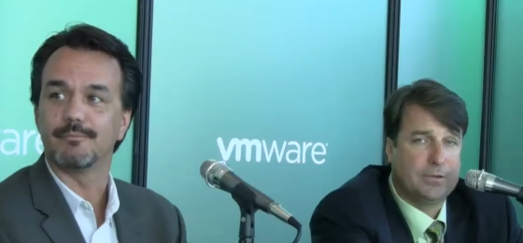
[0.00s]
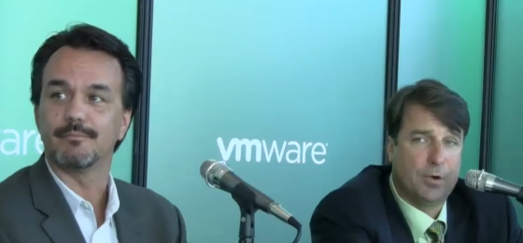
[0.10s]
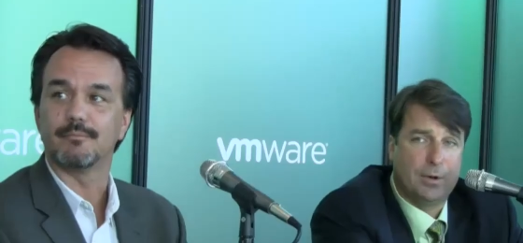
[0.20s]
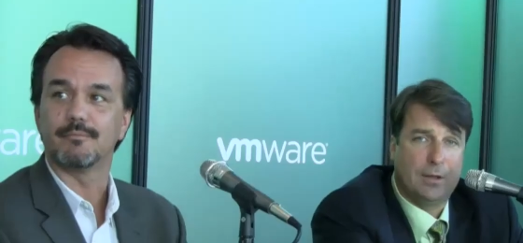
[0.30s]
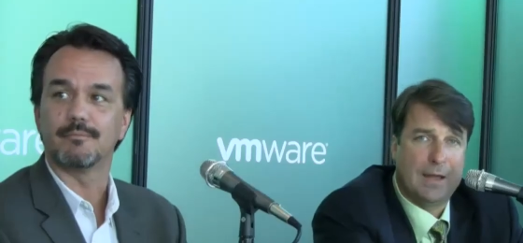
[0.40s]
Speaker 1: is
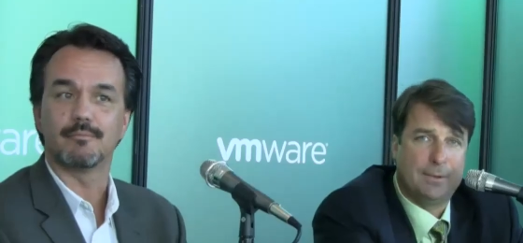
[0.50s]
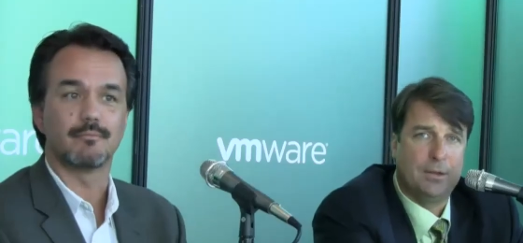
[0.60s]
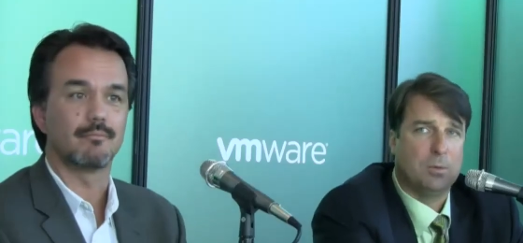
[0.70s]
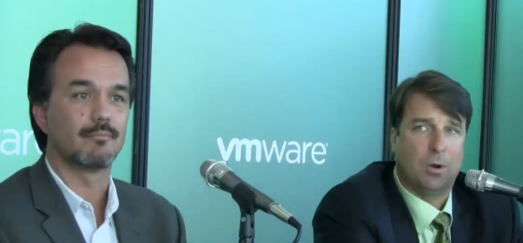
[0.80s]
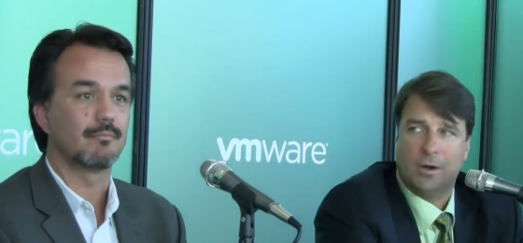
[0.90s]
no real
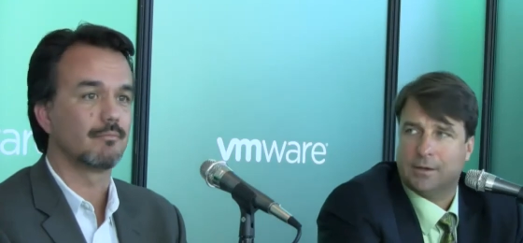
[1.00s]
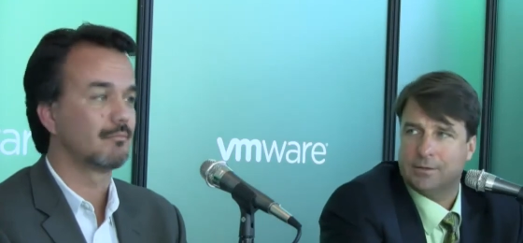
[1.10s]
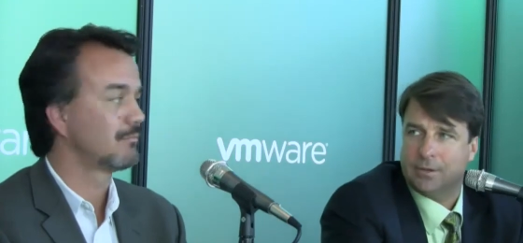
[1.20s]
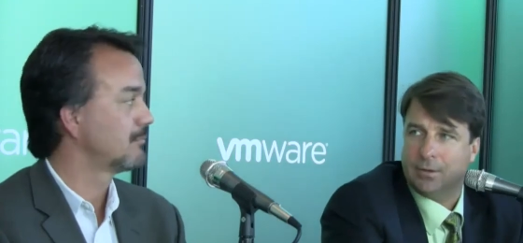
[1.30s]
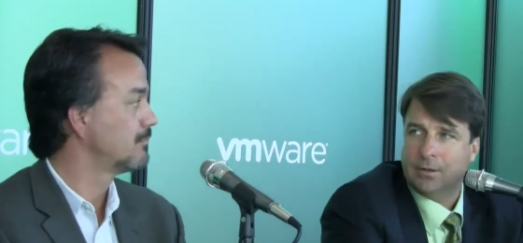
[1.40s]
IPO
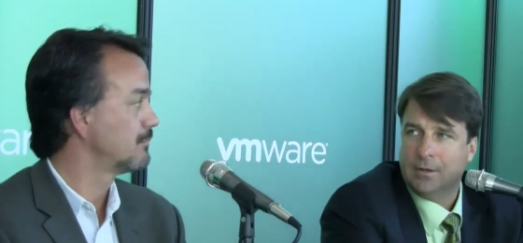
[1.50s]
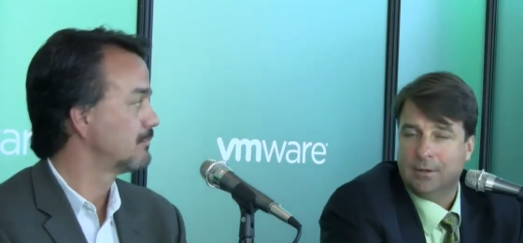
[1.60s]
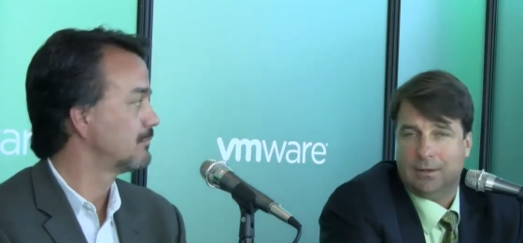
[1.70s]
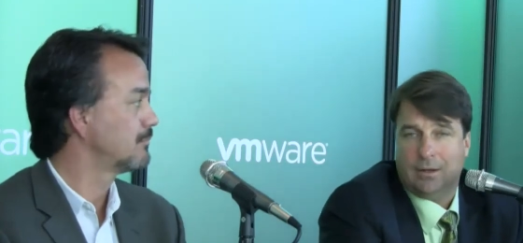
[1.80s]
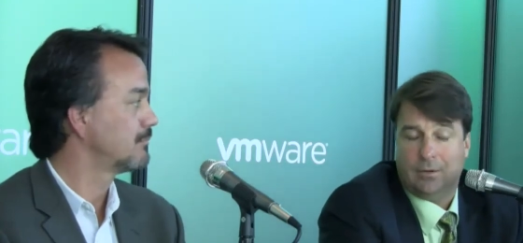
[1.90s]
market. So,
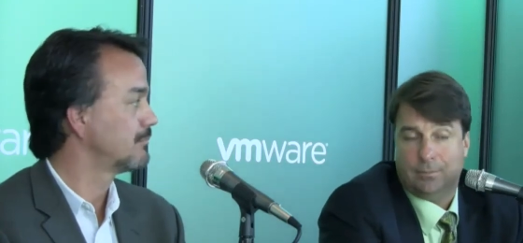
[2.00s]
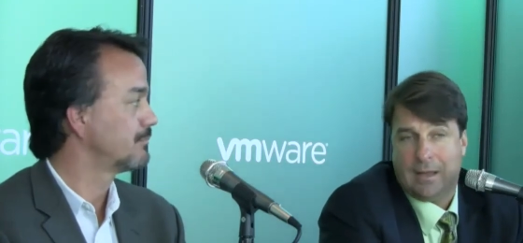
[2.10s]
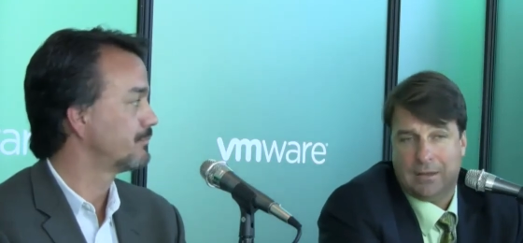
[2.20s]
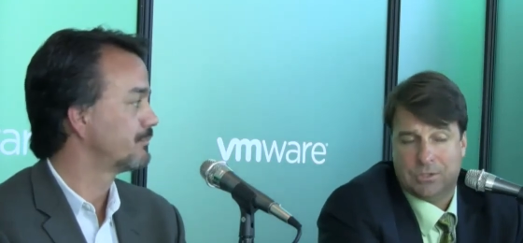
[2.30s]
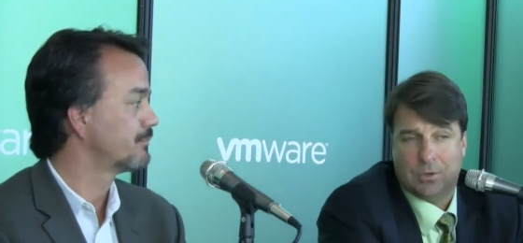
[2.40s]
you know,
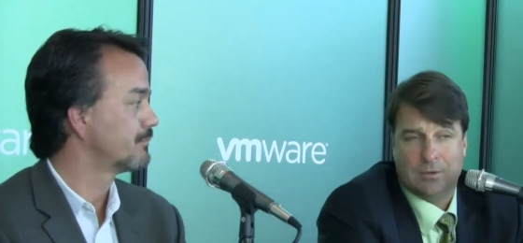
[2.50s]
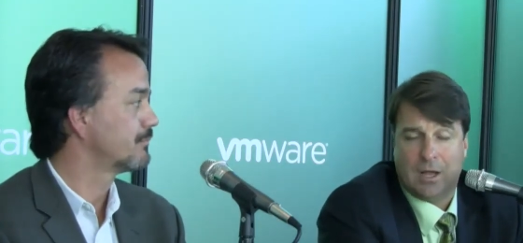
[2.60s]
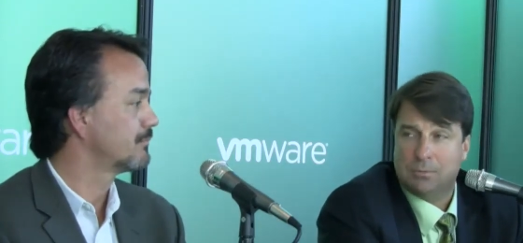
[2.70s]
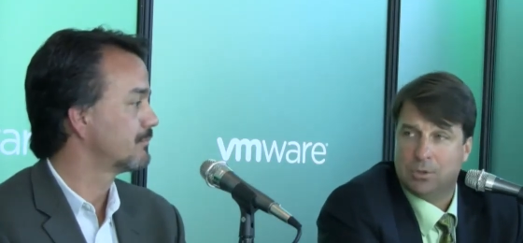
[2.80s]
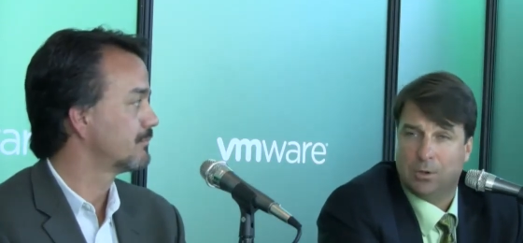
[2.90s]
Pat,
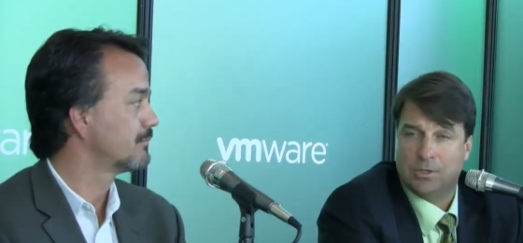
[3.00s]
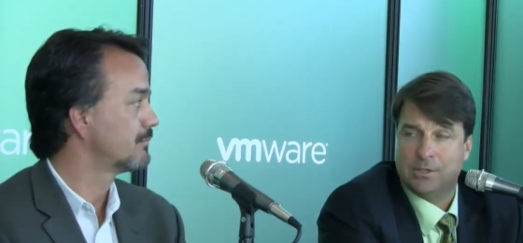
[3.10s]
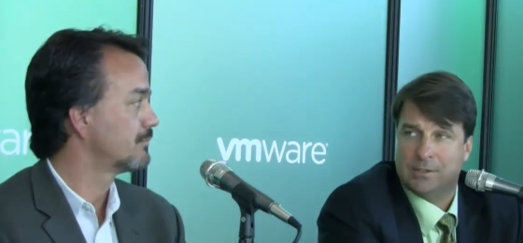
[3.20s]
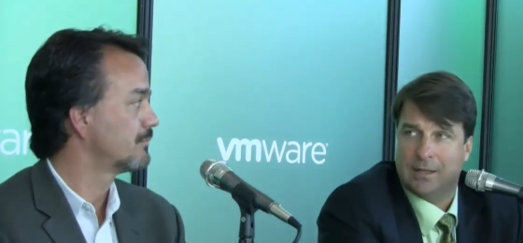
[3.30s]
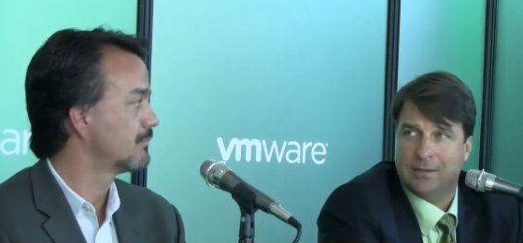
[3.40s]
Tom
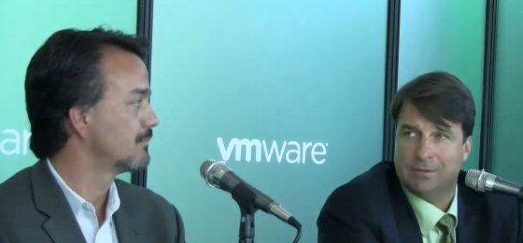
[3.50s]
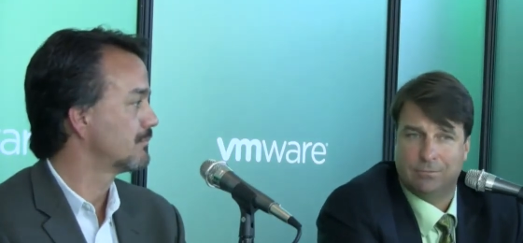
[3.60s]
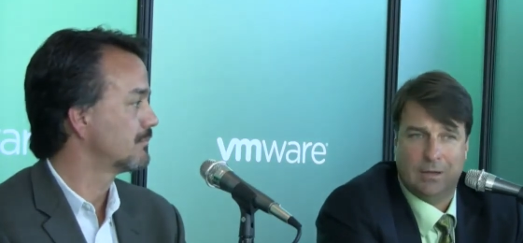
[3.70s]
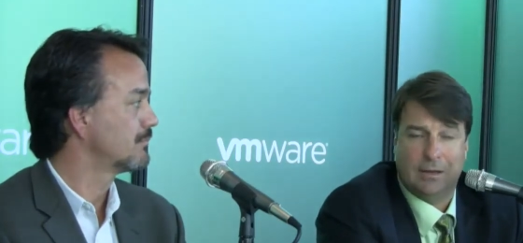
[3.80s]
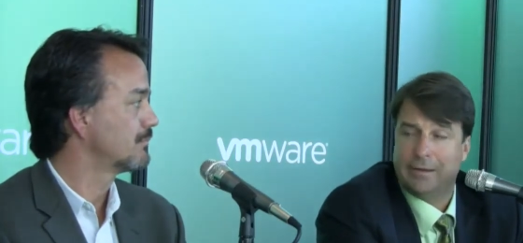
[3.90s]
Georgens said this.
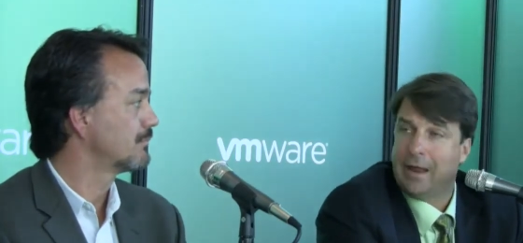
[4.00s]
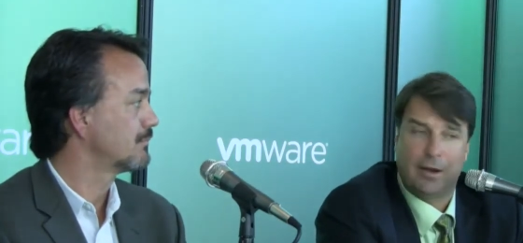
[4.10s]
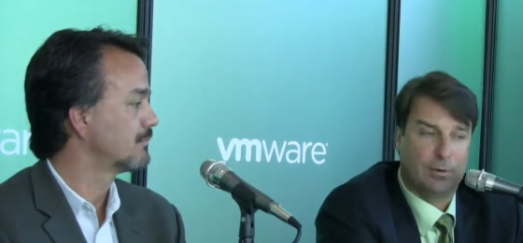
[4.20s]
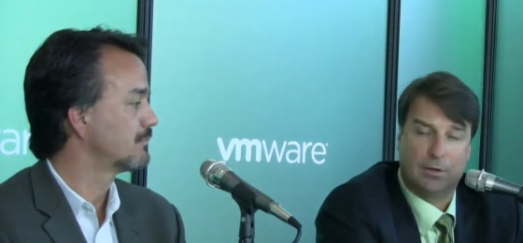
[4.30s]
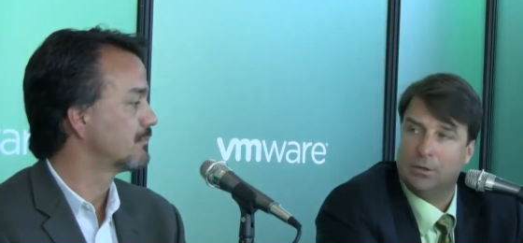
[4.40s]
Not, not
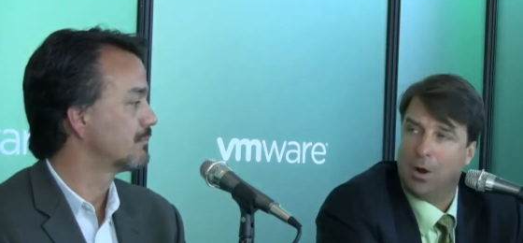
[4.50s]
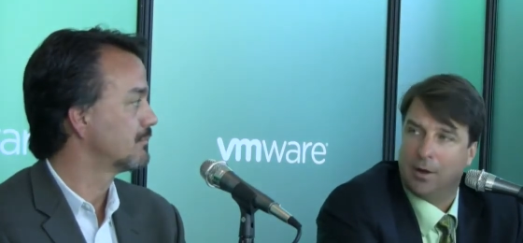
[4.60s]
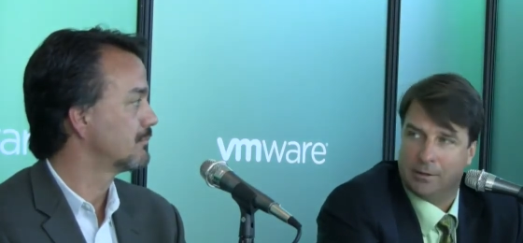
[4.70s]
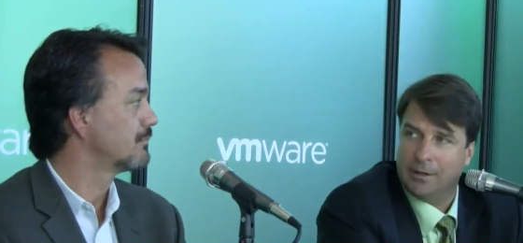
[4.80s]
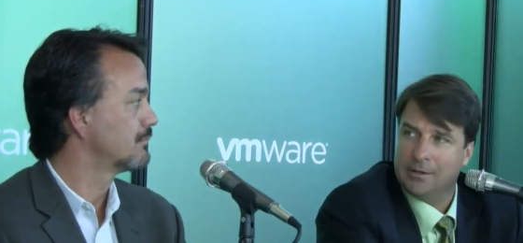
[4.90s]
everyone can do R
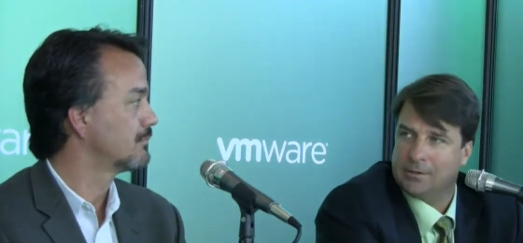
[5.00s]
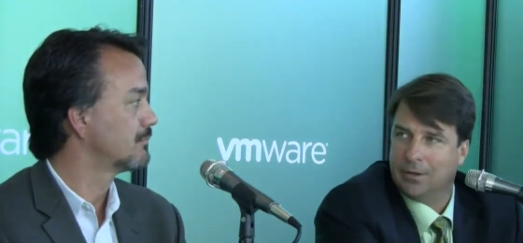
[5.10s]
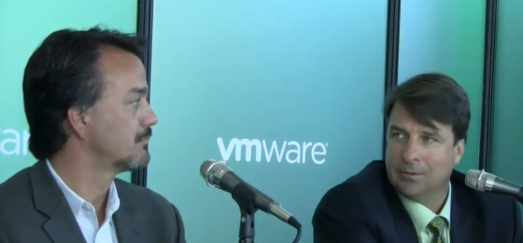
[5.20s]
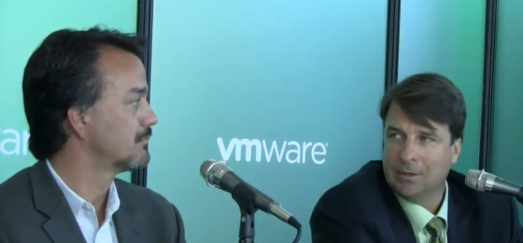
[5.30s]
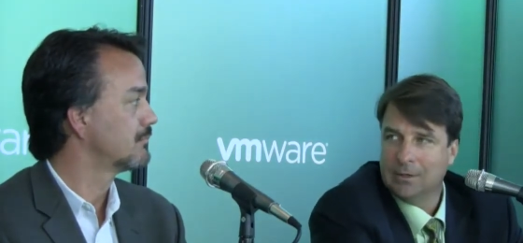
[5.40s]
and D.
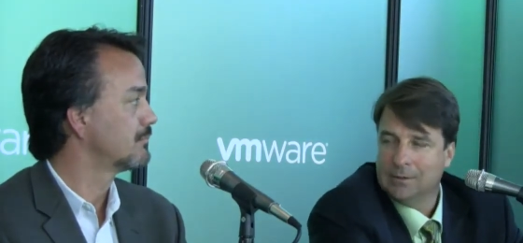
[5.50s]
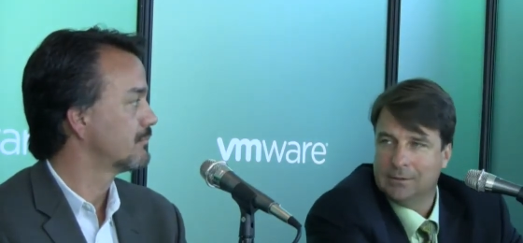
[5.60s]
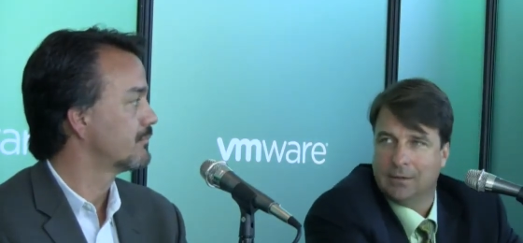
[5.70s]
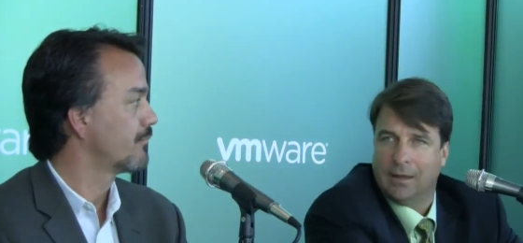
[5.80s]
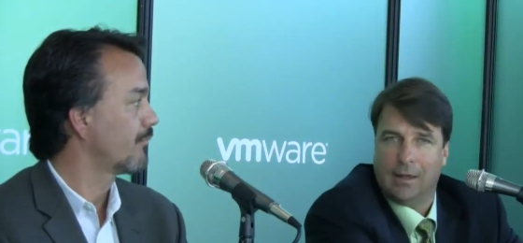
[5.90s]
So,
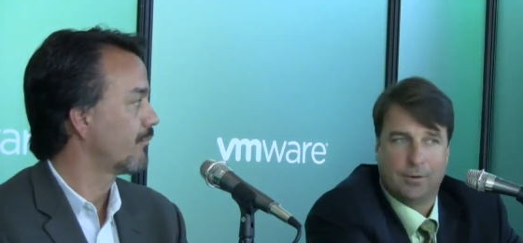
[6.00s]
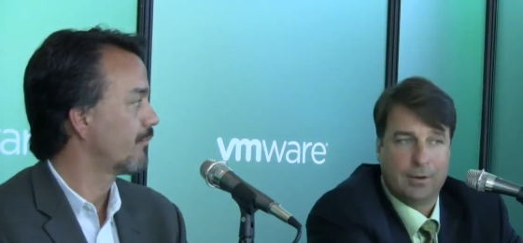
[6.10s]
I